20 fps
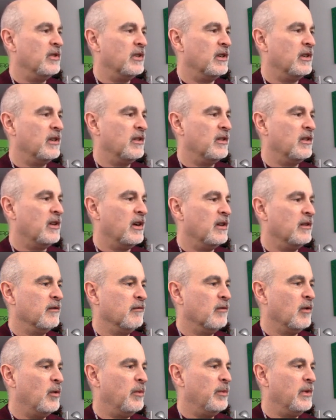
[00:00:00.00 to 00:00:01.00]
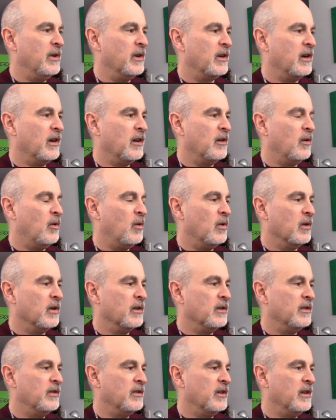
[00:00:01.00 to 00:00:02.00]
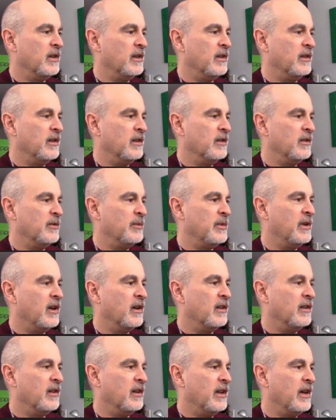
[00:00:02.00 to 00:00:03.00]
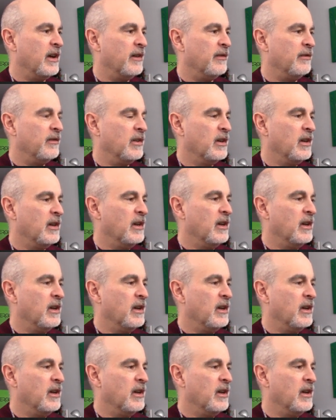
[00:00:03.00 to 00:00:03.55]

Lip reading: it got a rope, and it got a horse, and there's me on the left.